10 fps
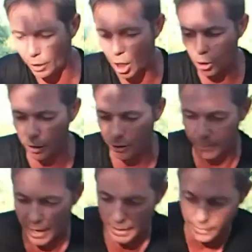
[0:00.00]
hole at the
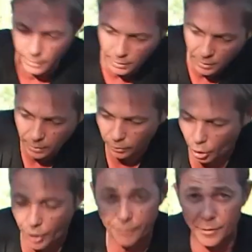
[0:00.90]
back,
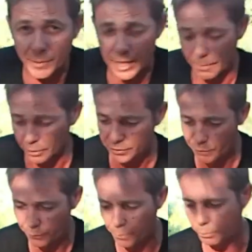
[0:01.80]
light it from a couple of
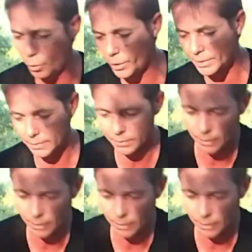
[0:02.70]
different points.